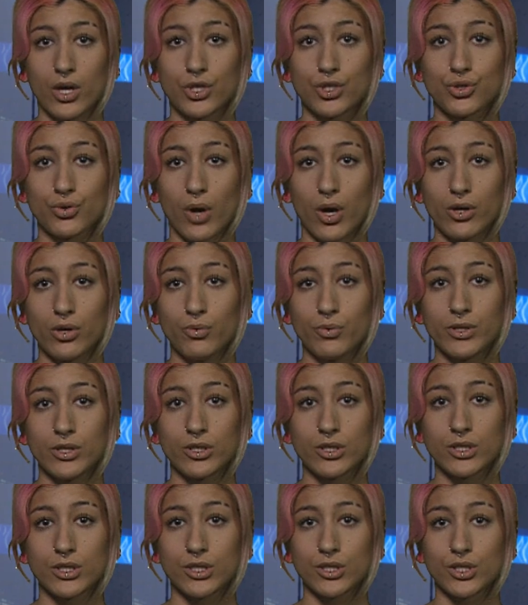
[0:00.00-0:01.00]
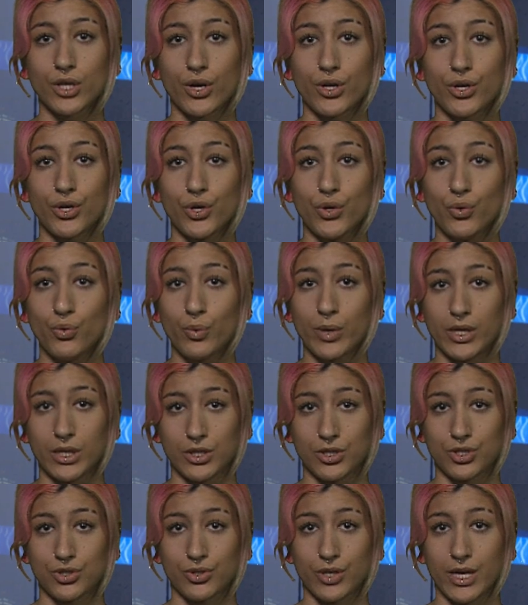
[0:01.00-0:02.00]
Toronto will look to start a new winning
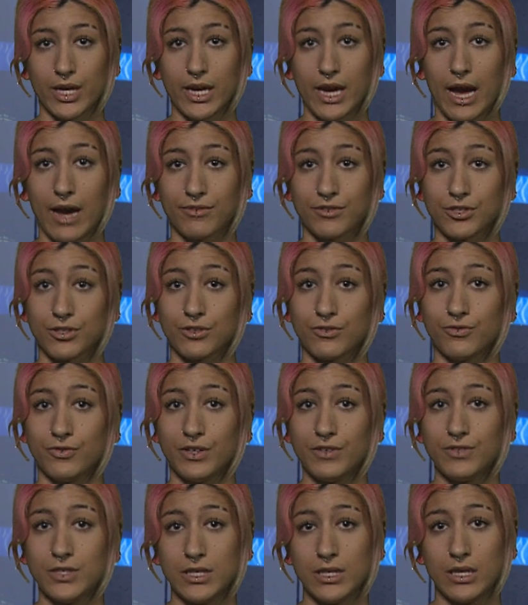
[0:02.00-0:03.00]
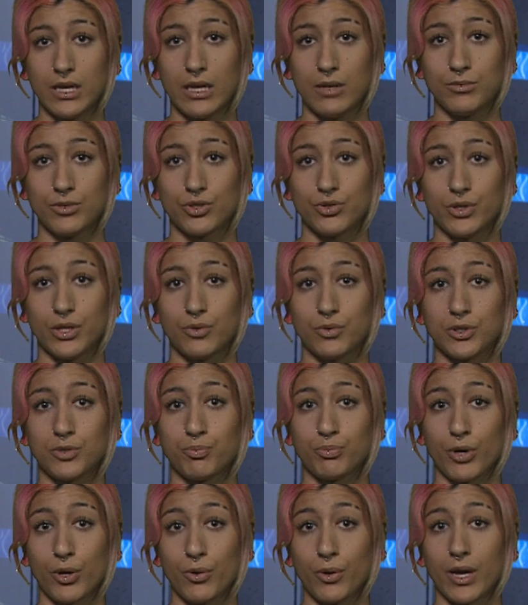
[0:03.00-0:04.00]
streak after their 15 game streak was
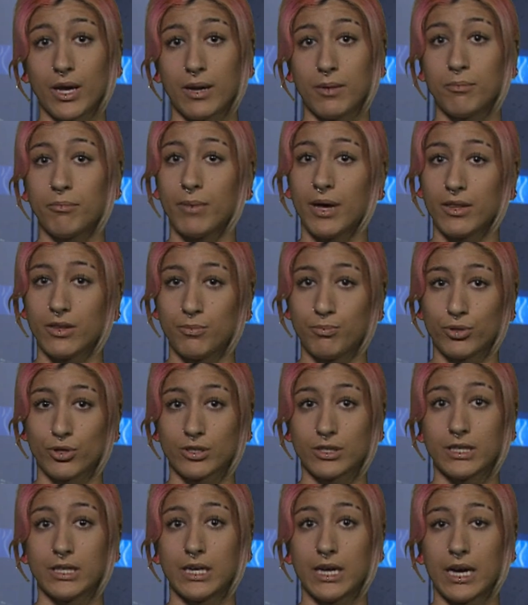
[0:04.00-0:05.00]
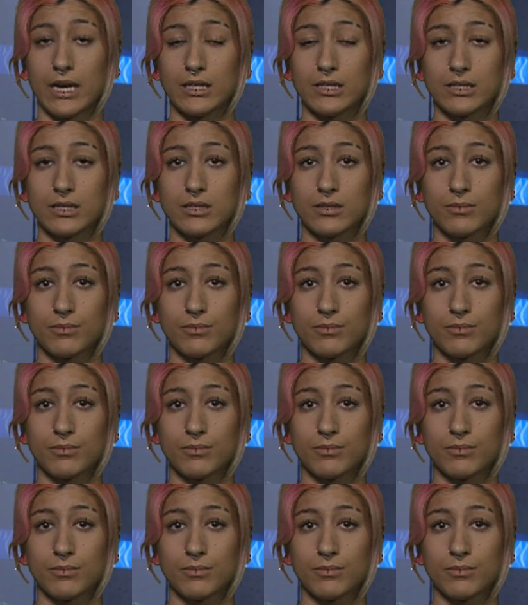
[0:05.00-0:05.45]
broken by the Brooklyn Nets.